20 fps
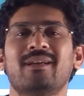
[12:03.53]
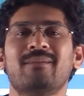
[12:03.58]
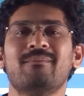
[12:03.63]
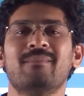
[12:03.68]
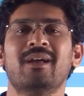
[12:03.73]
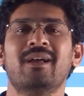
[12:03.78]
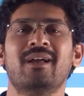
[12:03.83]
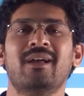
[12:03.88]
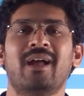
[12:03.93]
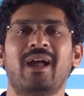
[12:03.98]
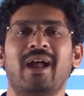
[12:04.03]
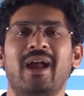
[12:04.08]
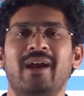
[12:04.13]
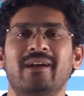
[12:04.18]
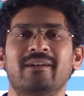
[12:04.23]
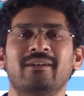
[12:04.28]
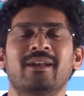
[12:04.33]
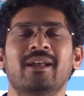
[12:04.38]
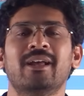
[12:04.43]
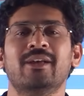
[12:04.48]
them,
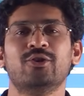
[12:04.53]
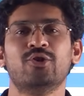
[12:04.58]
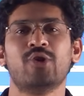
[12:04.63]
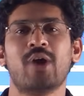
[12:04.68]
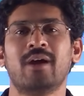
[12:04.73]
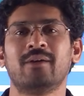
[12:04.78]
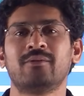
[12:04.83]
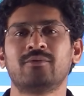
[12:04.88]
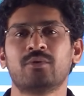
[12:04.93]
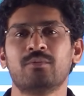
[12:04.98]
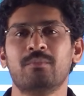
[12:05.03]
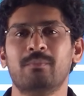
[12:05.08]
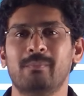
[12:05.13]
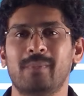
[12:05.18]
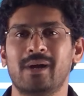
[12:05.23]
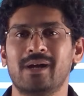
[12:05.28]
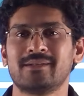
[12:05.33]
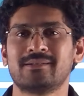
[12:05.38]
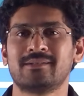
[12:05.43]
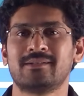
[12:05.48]
and you have to
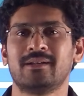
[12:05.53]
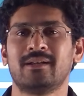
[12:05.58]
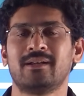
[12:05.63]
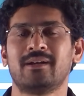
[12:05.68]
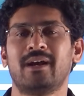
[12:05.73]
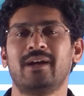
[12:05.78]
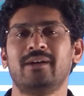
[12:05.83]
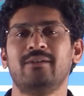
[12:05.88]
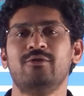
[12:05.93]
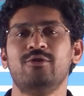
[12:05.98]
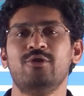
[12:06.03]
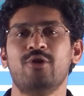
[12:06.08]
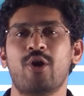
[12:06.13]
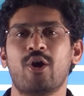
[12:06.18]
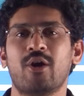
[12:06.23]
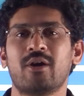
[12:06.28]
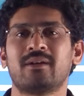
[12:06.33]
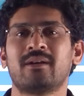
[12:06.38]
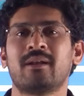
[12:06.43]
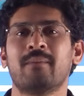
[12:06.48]
master and
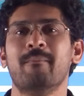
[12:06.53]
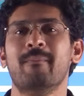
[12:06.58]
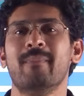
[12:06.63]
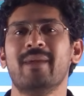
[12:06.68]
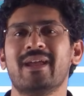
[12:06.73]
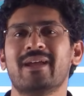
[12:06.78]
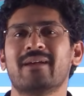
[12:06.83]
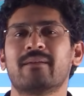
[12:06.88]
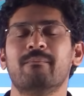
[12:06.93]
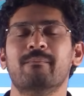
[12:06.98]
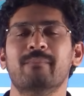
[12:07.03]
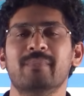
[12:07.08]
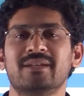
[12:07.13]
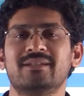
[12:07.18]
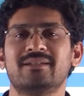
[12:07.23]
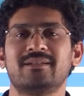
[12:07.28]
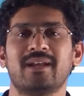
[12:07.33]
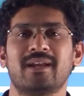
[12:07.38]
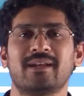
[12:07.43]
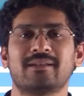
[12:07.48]
not make
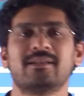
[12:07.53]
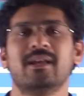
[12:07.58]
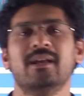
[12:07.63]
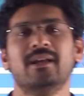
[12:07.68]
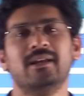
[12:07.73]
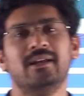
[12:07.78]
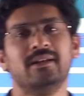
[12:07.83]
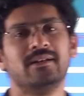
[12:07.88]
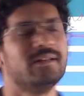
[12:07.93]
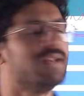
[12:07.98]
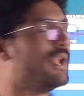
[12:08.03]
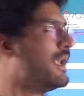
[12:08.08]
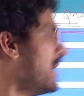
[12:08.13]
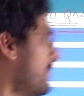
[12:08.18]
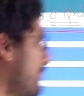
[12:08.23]
mistakes in